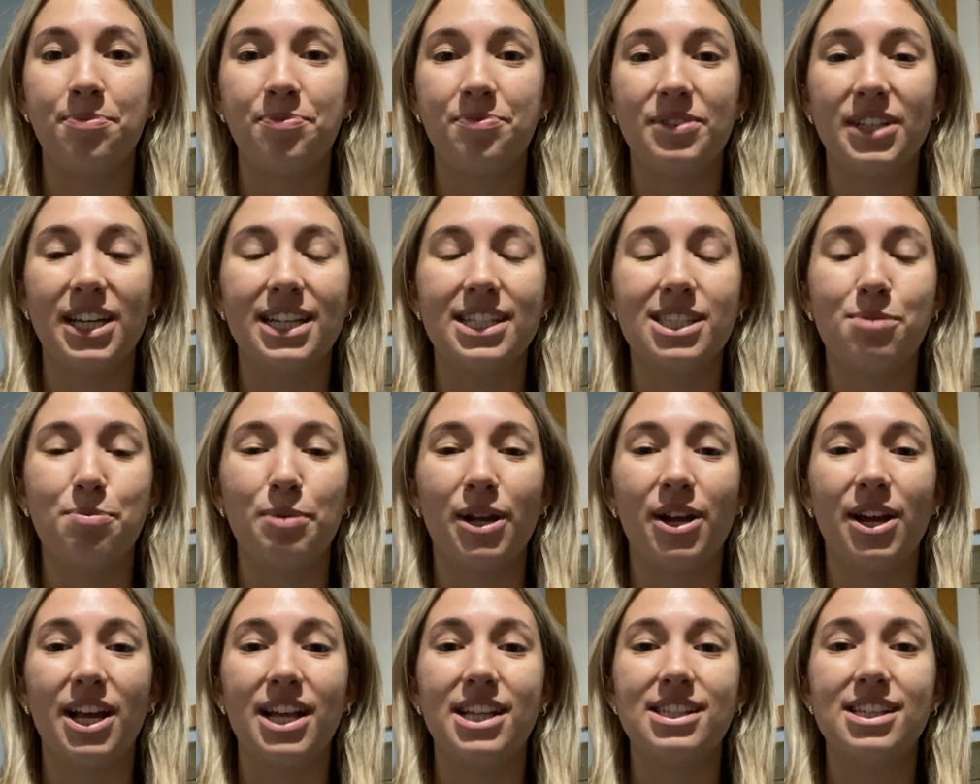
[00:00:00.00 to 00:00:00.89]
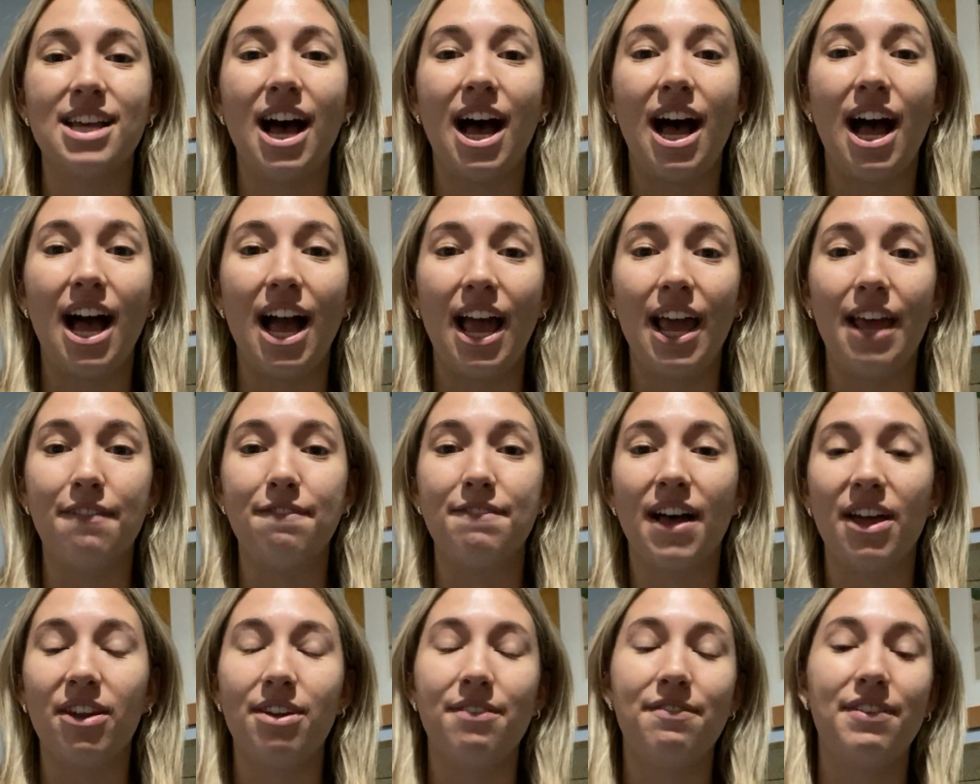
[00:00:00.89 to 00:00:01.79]
experience. I
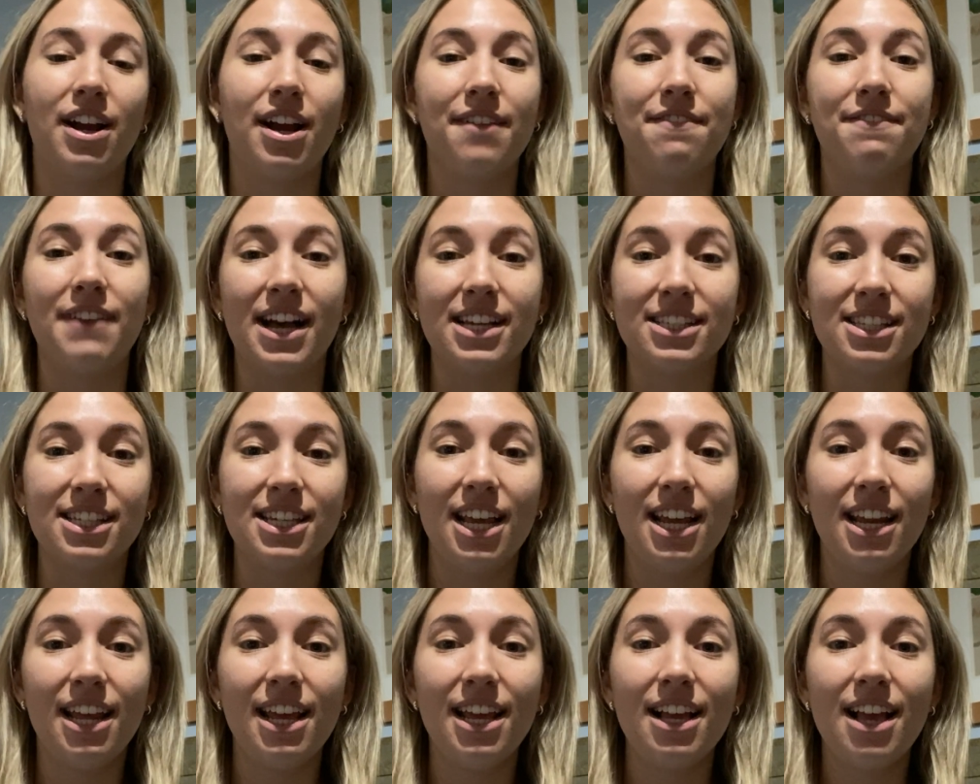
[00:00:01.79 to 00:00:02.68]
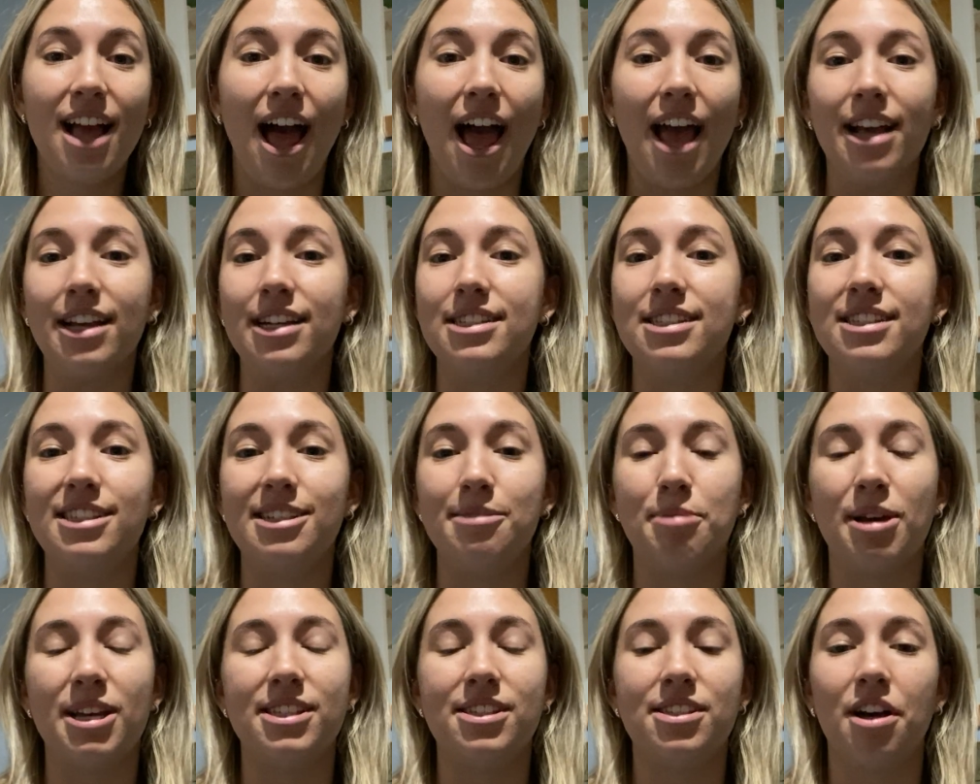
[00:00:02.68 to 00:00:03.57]
found it very fascinating. I could see
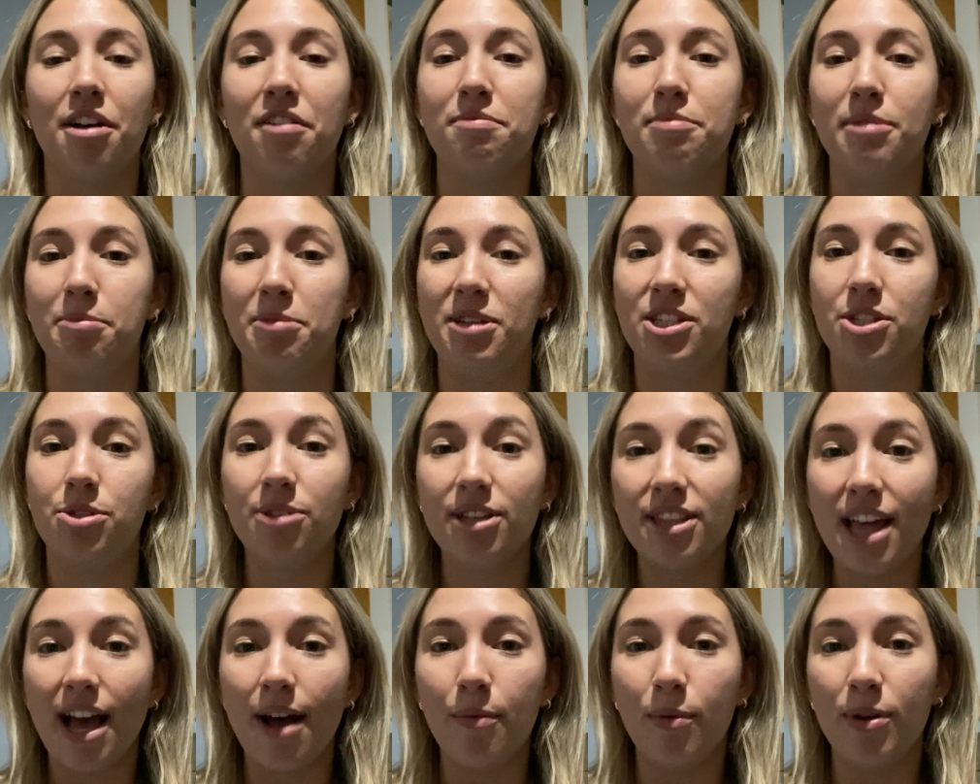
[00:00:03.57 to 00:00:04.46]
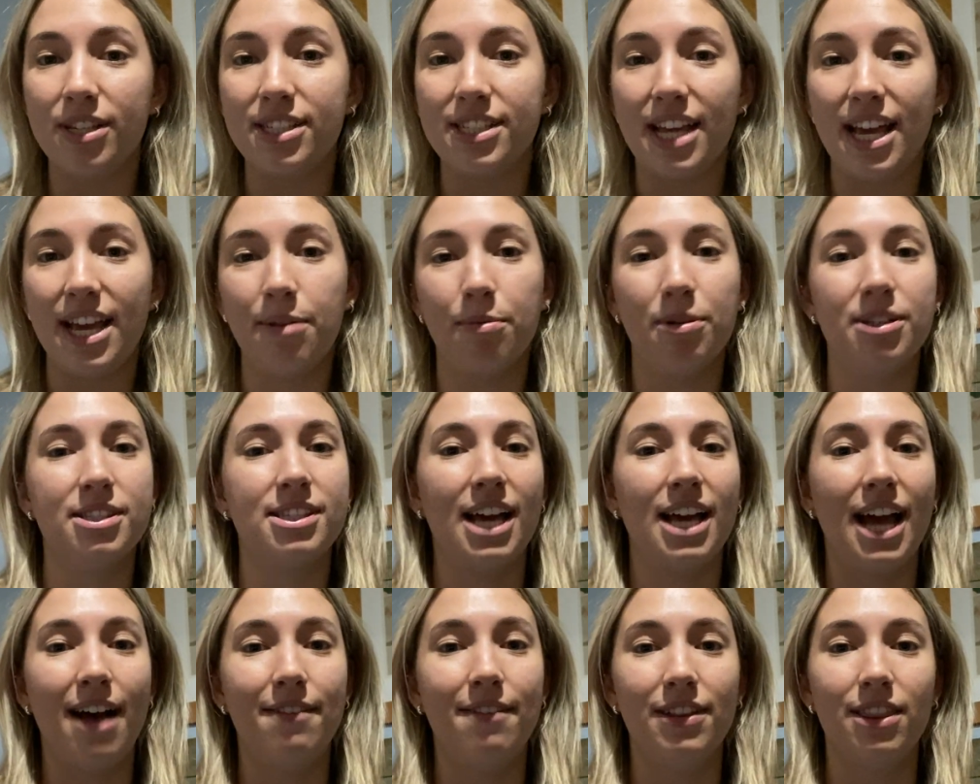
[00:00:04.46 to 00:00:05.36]
myself maybe doing that one day once I
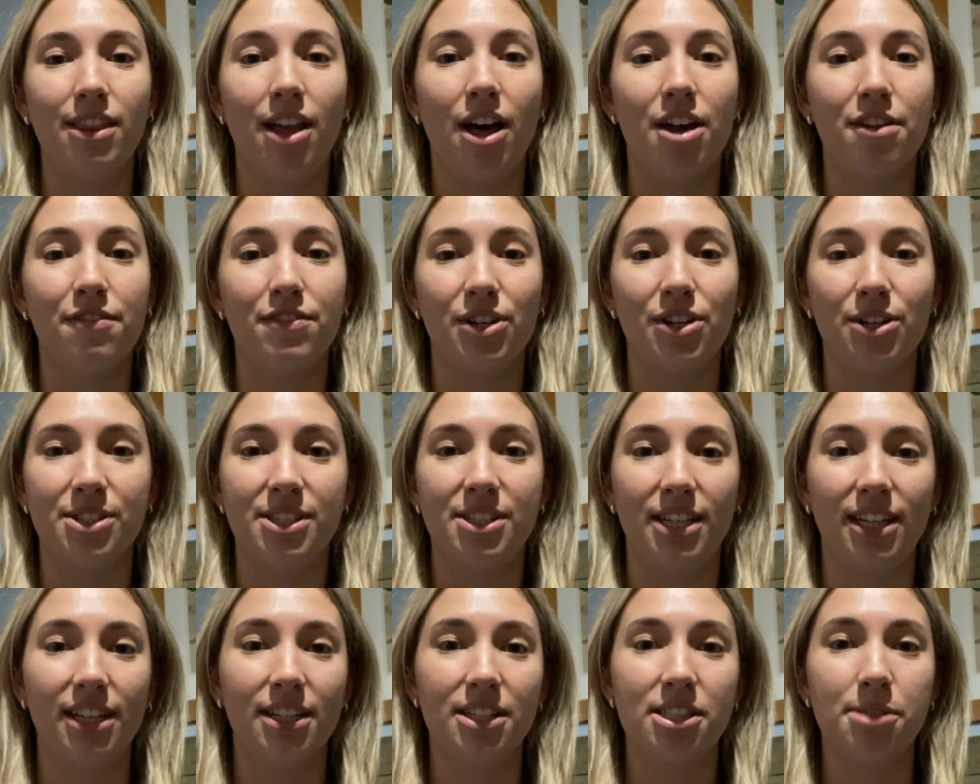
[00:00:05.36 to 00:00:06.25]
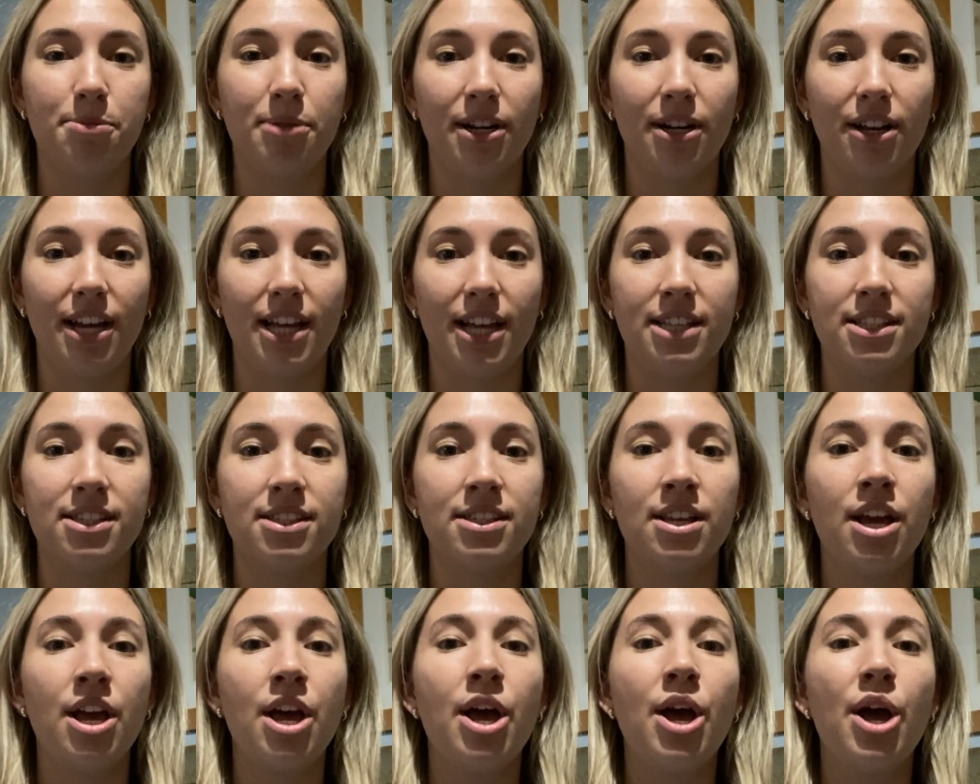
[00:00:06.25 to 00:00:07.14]
have a lot of nursing experience,
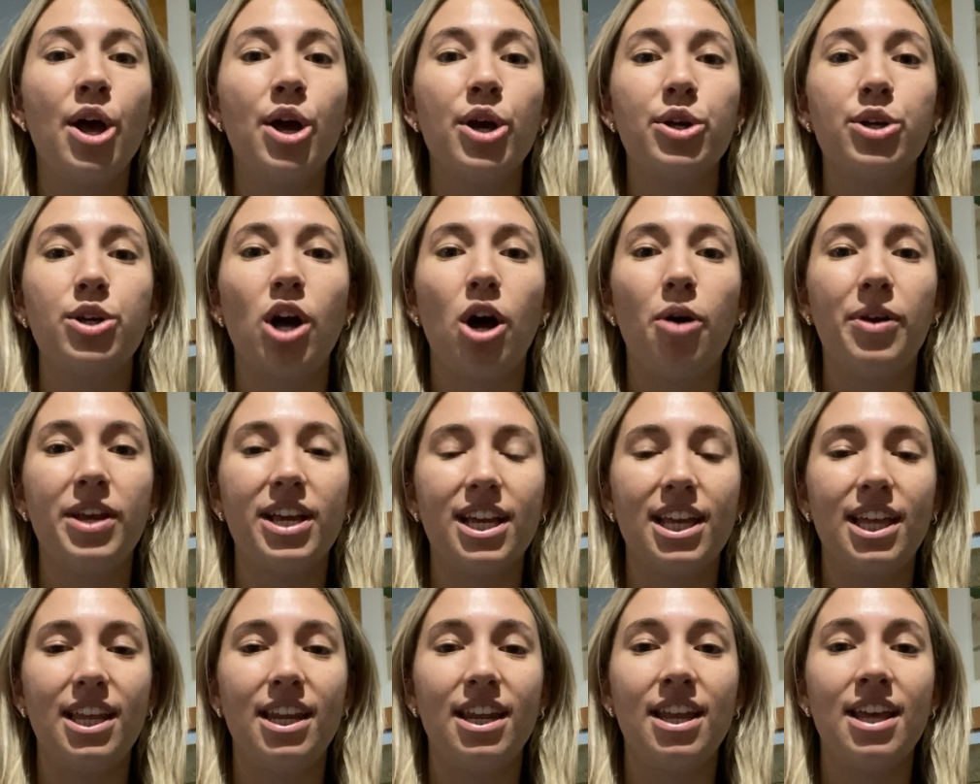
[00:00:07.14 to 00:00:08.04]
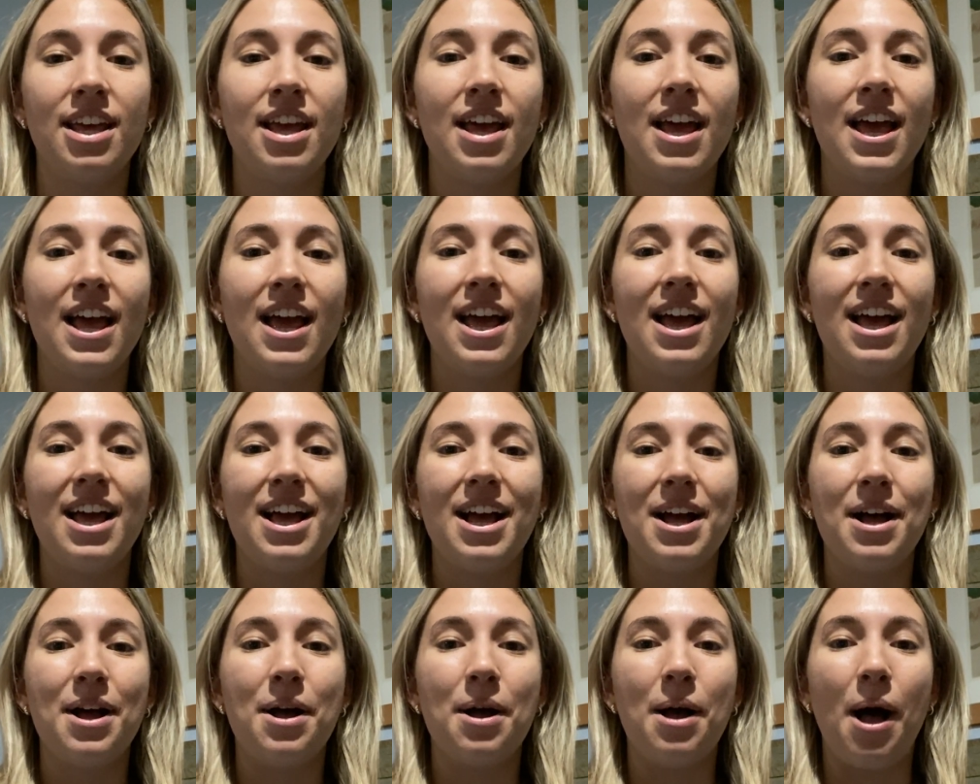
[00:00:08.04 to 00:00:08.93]
going in,
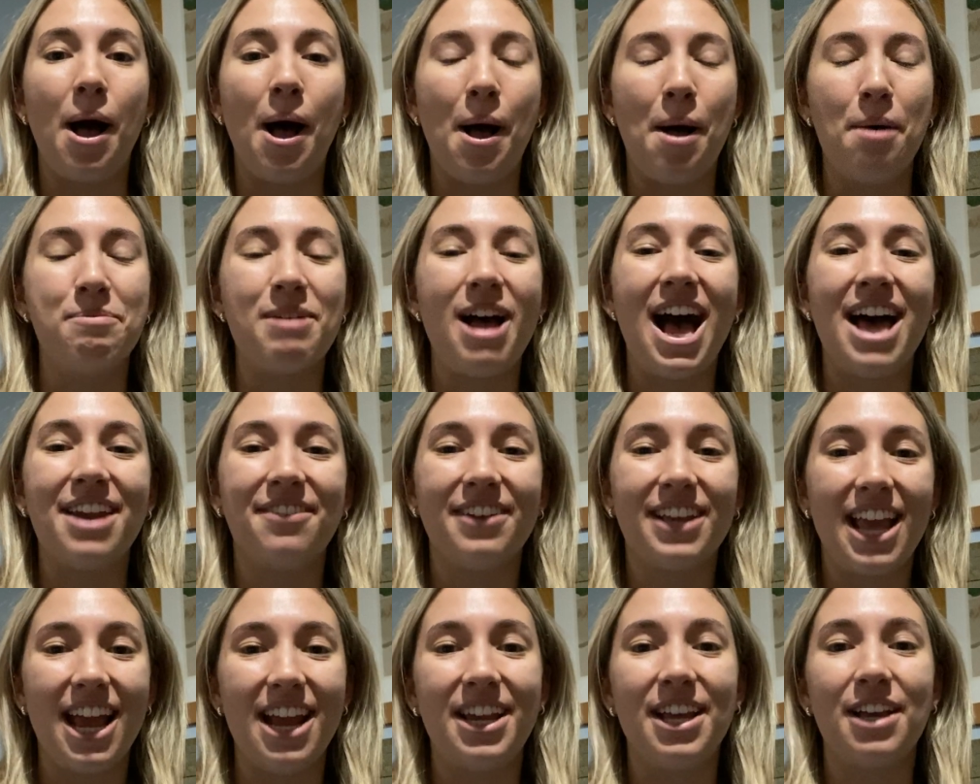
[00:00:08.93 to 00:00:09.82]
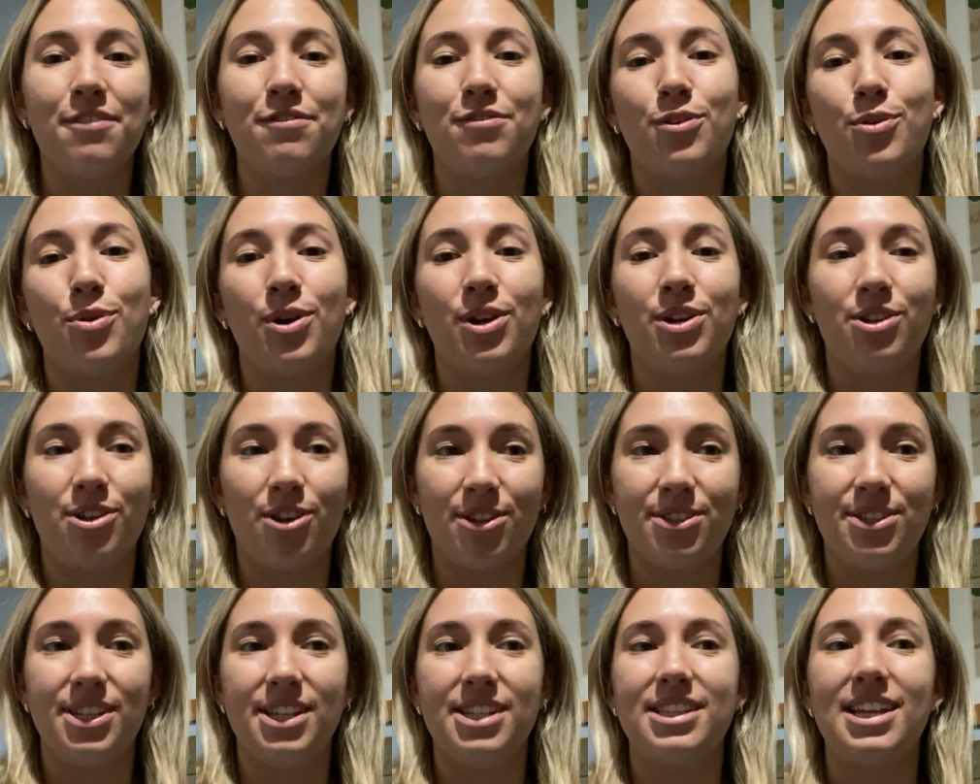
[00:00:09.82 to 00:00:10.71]
advocating for
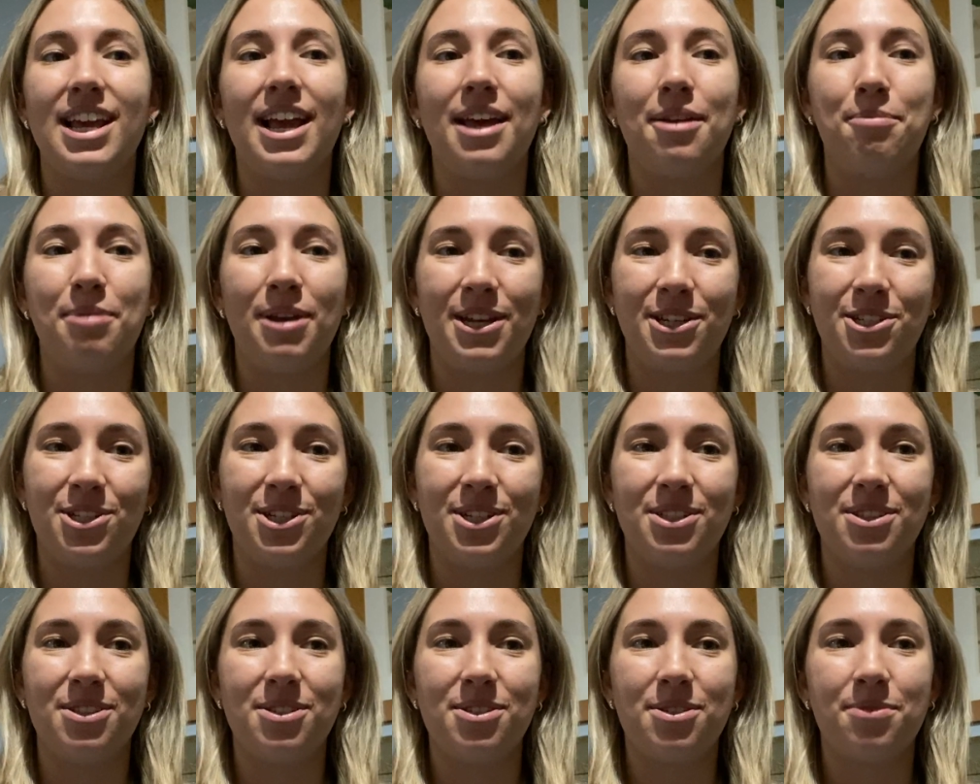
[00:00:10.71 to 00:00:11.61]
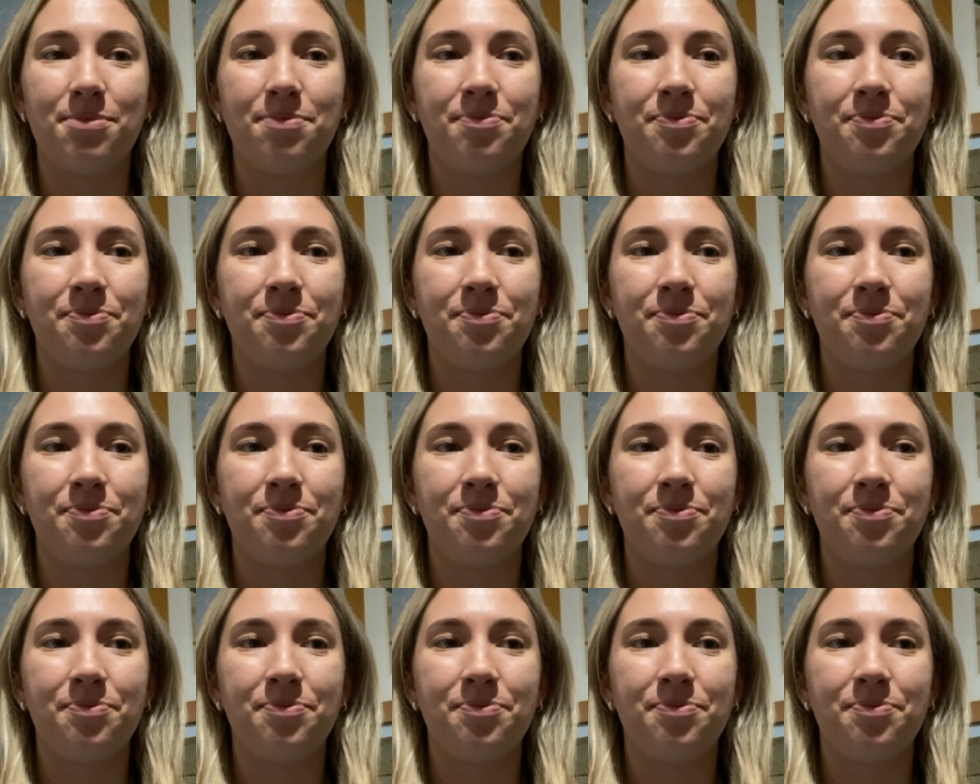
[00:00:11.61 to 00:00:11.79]
nurses and patients.